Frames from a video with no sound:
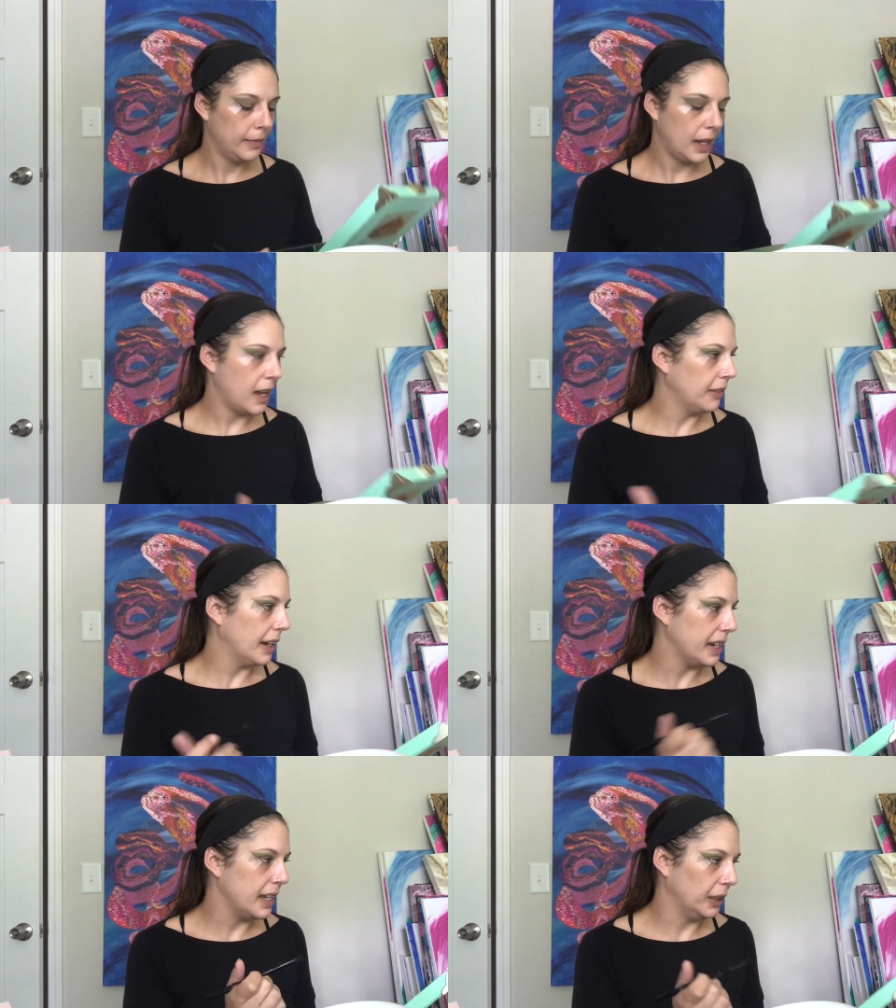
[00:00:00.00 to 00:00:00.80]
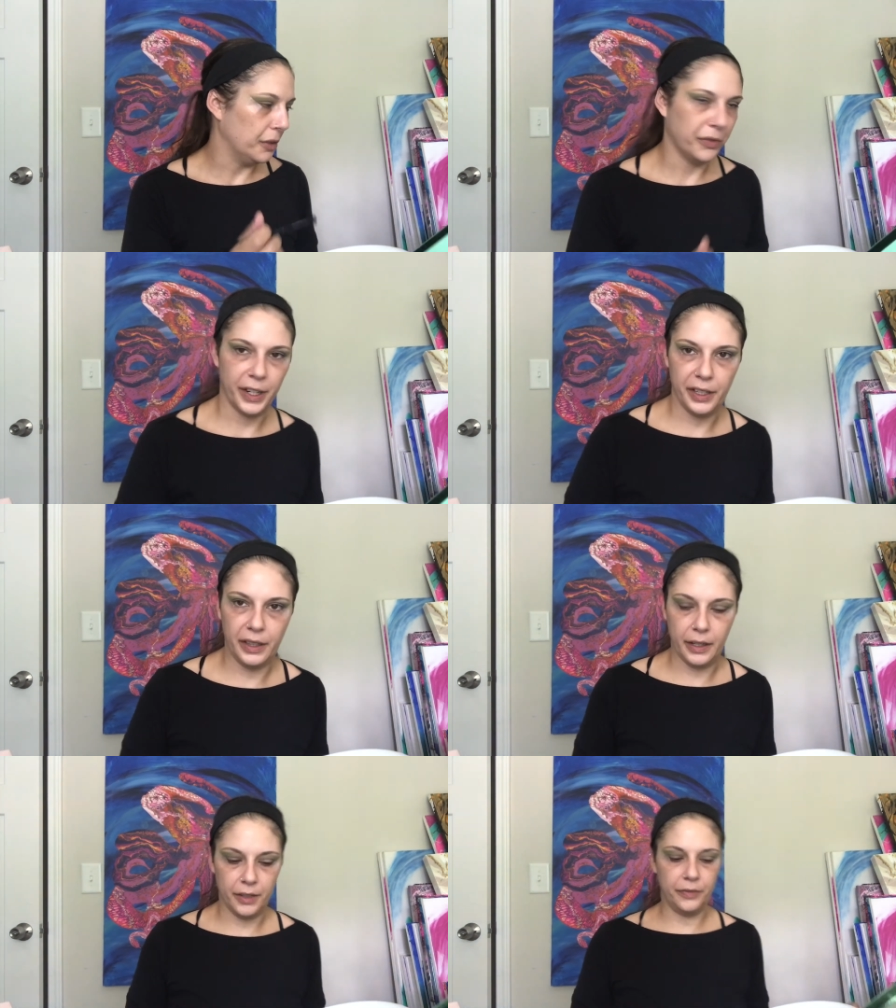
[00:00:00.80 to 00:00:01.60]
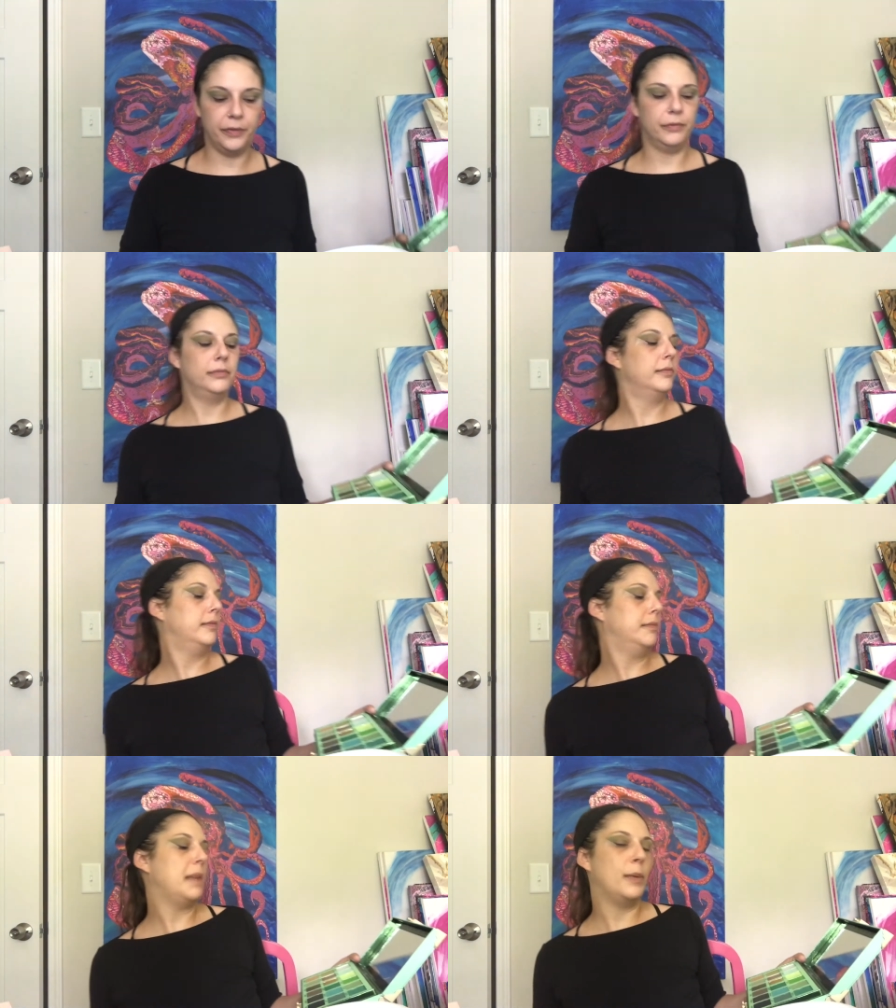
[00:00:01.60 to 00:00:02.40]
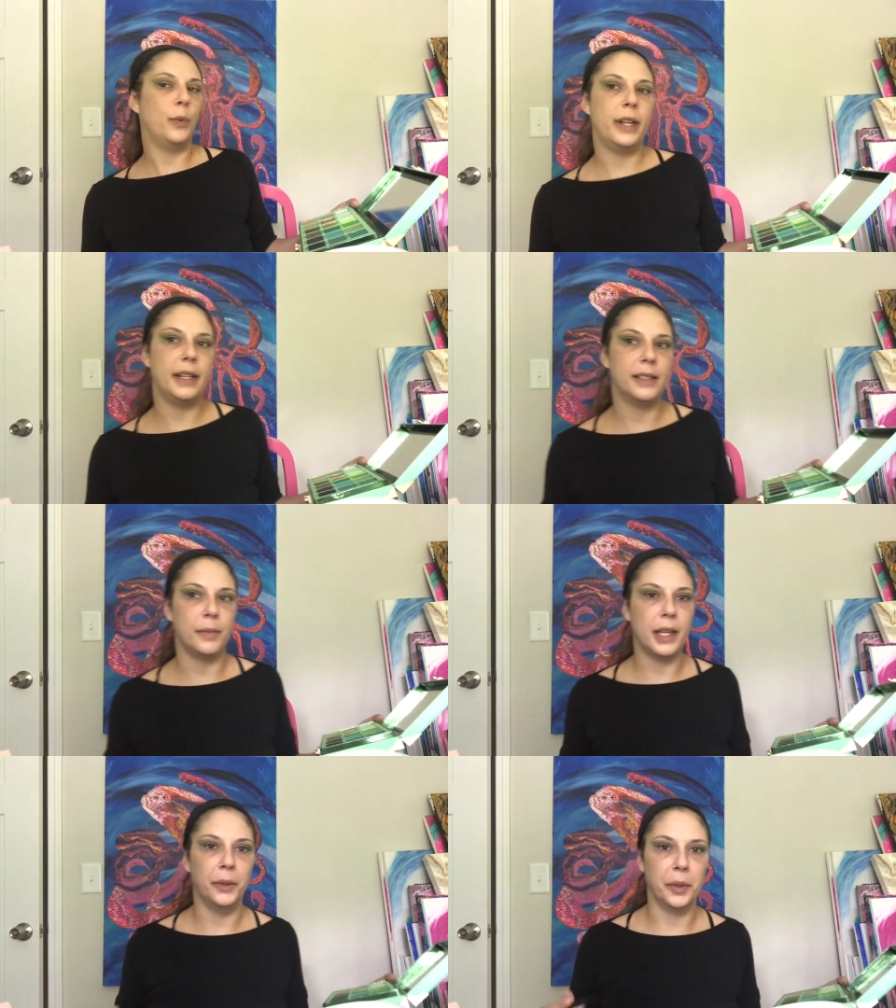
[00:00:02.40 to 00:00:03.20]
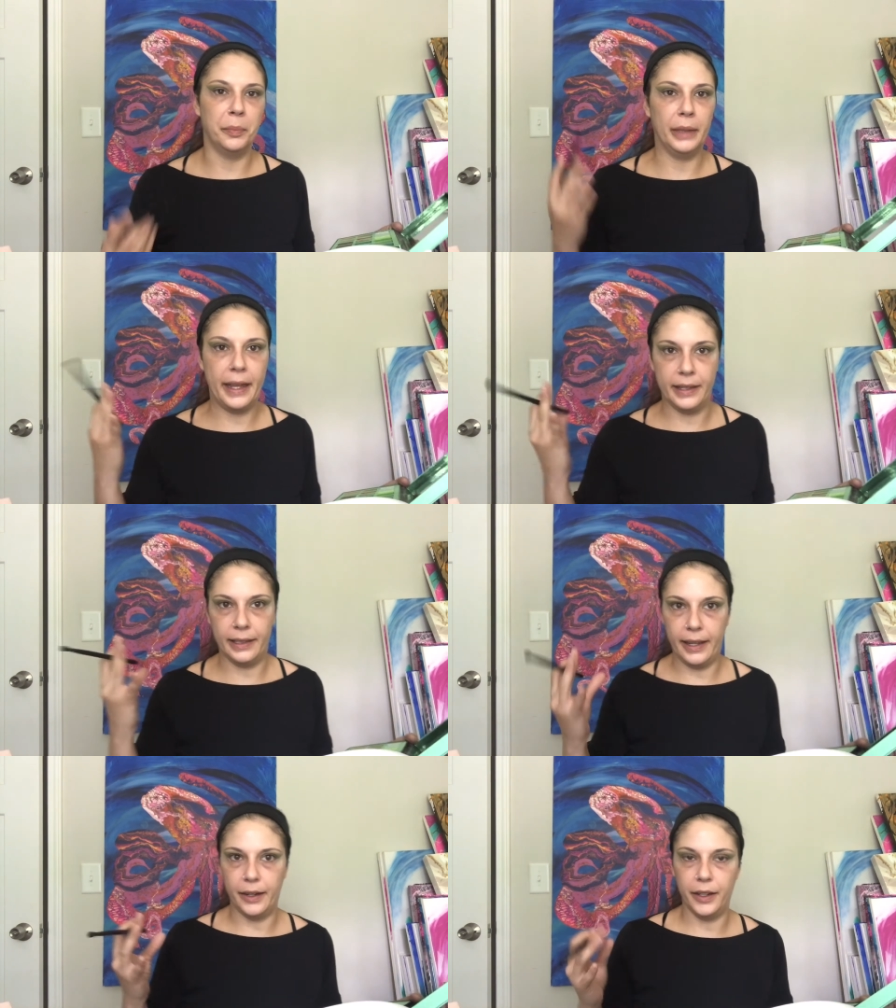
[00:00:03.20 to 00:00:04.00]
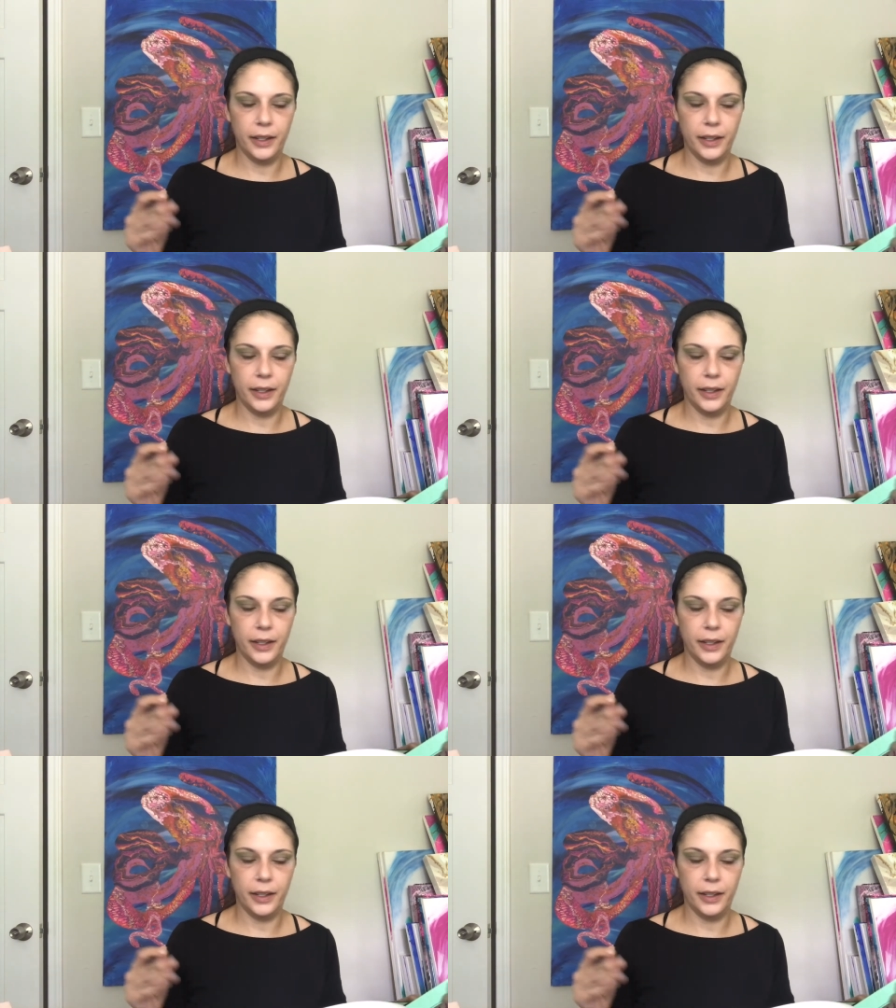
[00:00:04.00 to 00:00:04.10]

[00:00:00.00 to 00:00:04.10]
I've got a yellow friend in there. Maybe we need some yellow to blend later.